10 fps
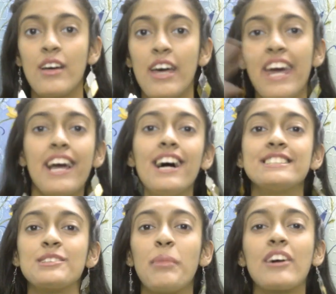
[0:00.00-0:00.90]
Hey
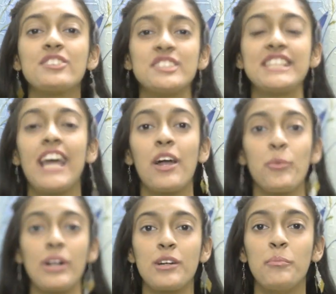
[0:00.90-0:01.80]
guys, I'm Aakriti and
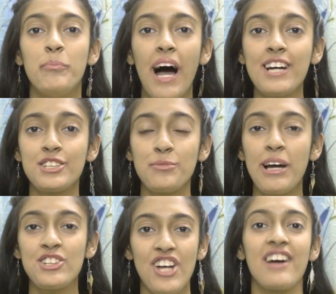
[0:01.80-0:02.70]
welcome back to
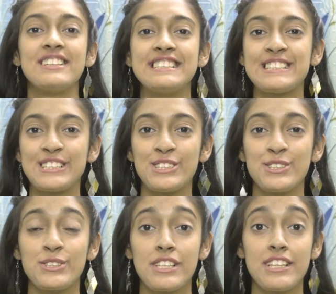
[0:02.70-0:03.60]
my channel.
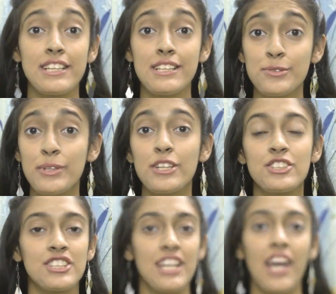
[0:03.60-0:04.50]
So in this video
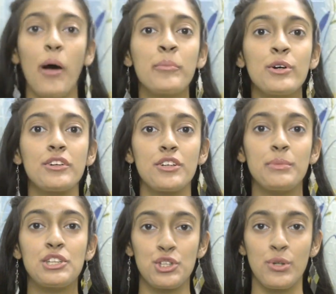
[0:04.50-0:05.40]
today I'm going to
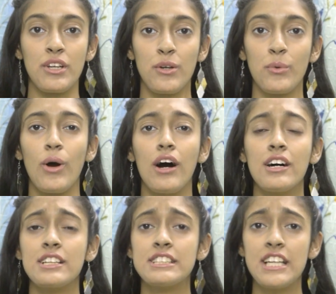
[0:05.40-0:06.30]
be showing you
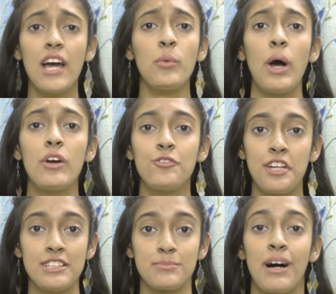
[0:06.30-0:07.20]
a DIY
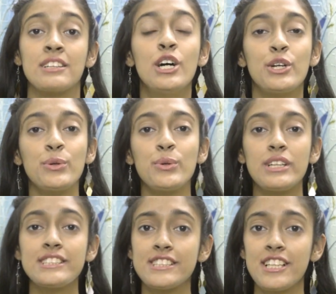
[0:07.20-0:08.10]
face mask to
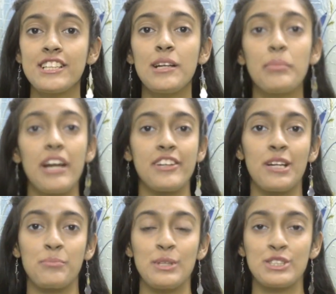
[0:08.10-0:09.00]
instantly
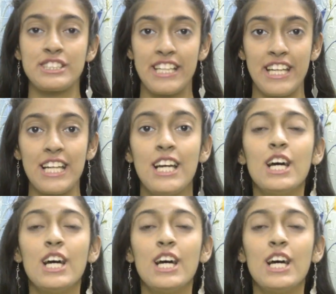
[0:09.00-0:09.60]
brighten up your skin.